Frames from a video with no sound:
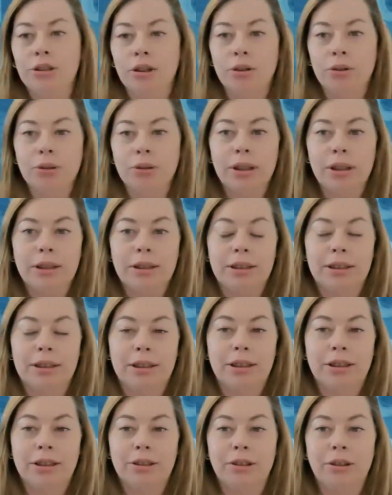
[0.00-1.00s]
So it's,
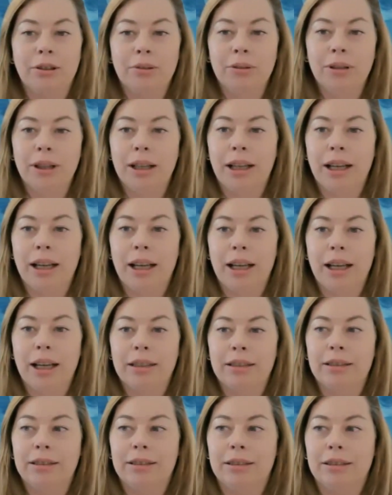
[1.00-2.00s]

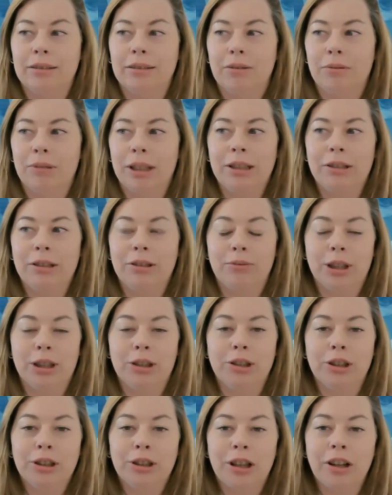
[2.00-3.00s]
it's when
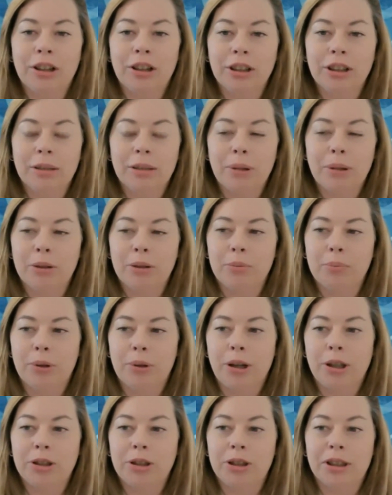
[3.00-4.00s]
you're talking about
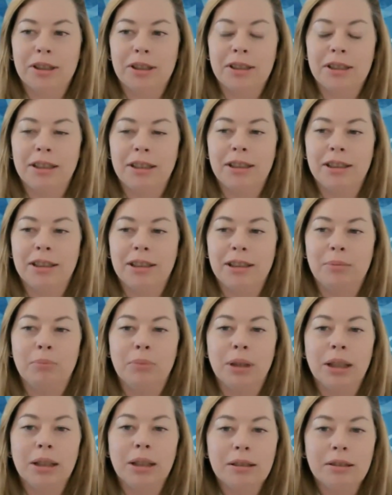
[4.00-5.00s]
projects that it's
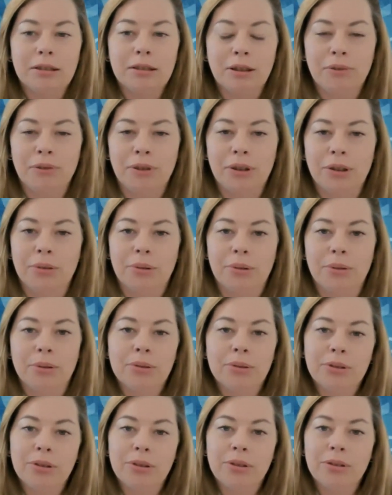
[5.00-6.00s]
millions of
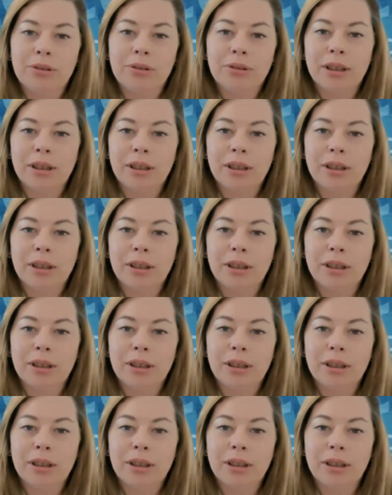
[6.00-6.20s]
euros,